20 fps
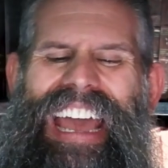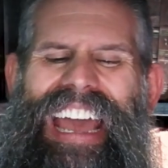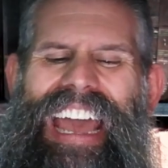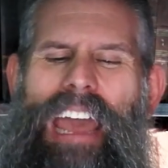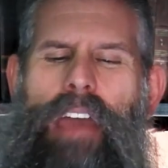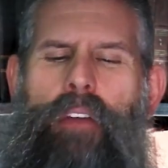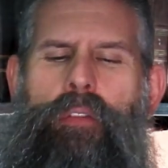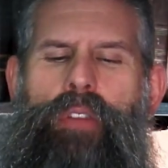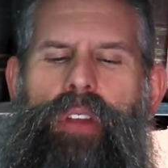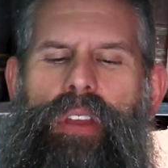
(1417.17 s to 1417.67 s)

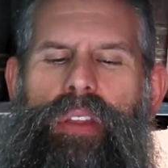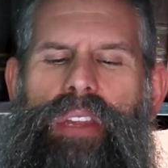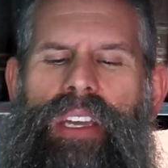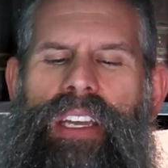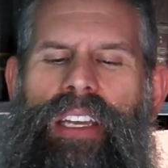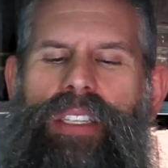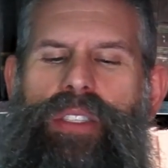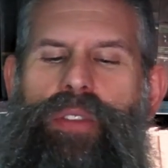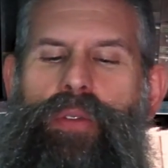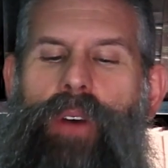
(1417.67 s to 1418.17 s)

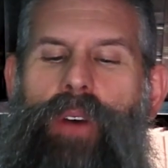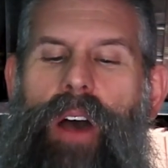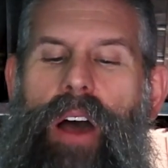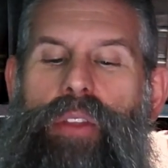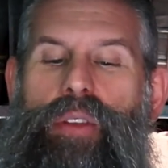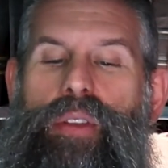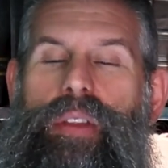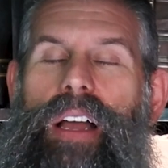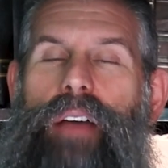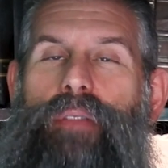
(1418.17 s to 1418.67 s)
Everything his
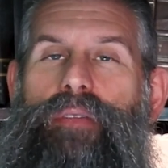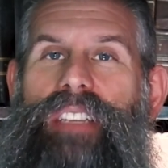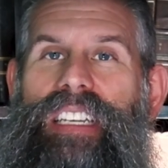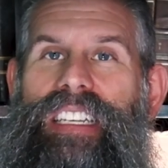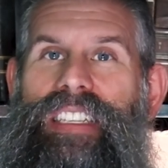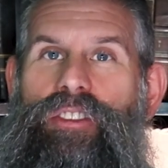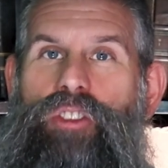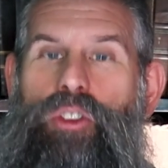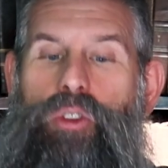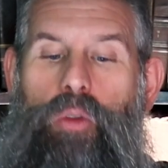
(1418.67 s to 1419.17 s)
father left
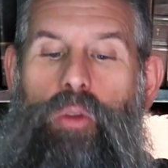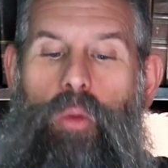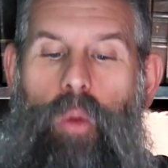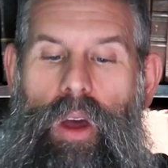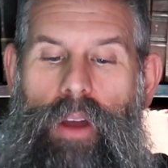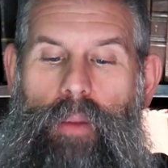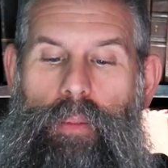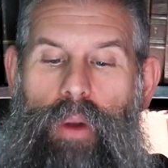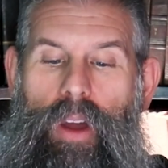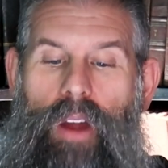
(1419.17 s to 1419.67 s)
into
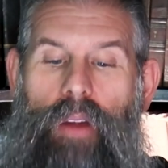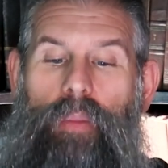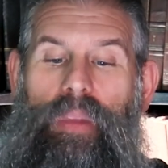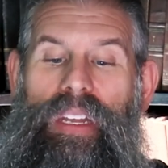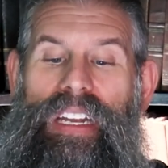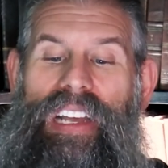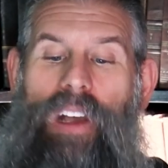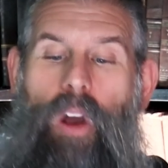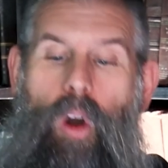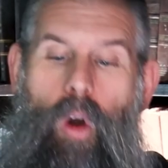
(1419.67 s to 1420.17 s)
one part,
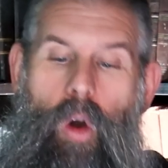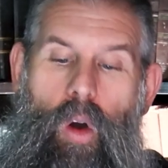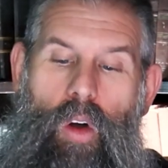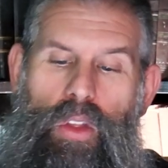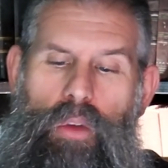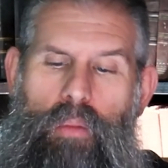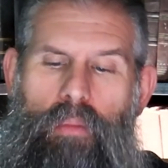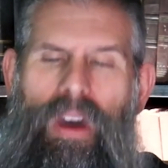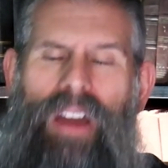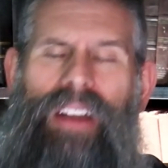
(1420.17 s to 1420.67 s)
meaning all
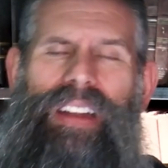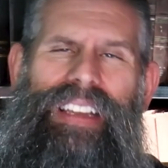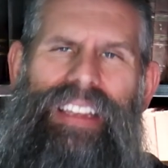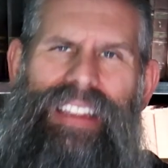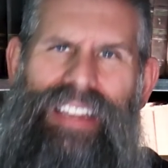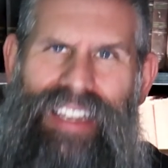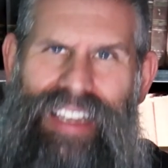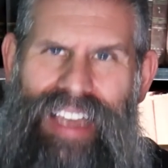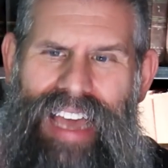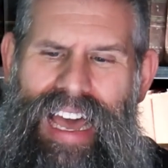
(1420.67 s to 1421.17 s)
the money,
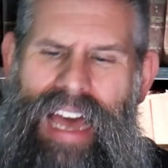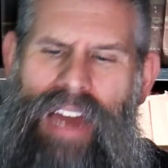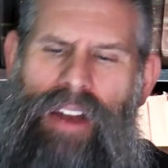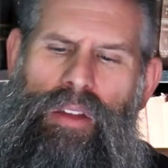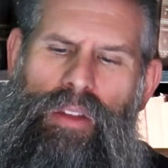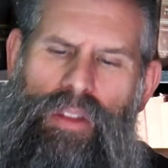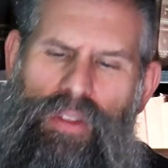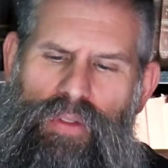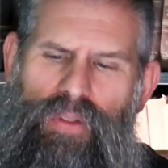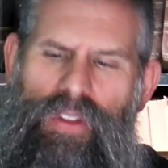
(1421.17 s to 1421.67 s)
the
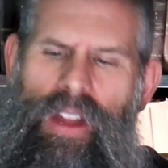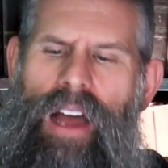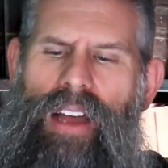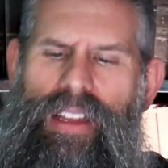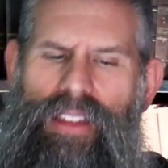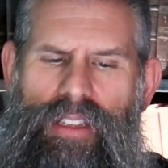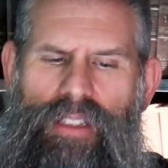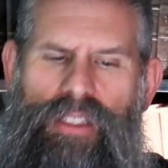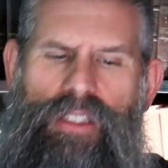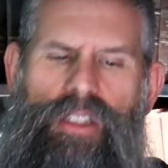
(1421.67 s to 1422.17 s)
cattle, the
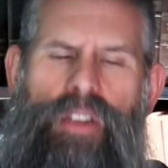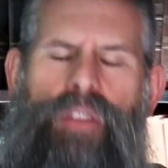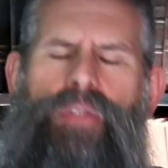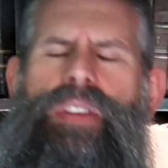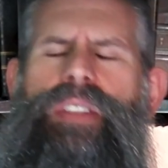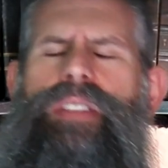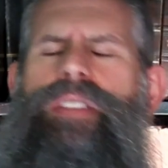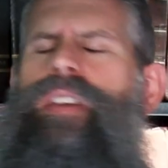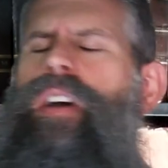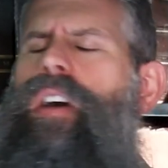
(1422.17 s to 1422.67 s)
flock, the
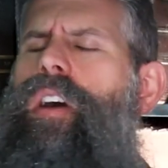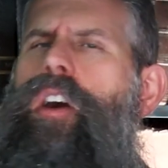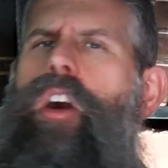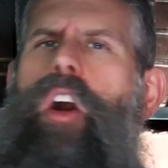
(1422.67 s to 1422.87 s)
servants,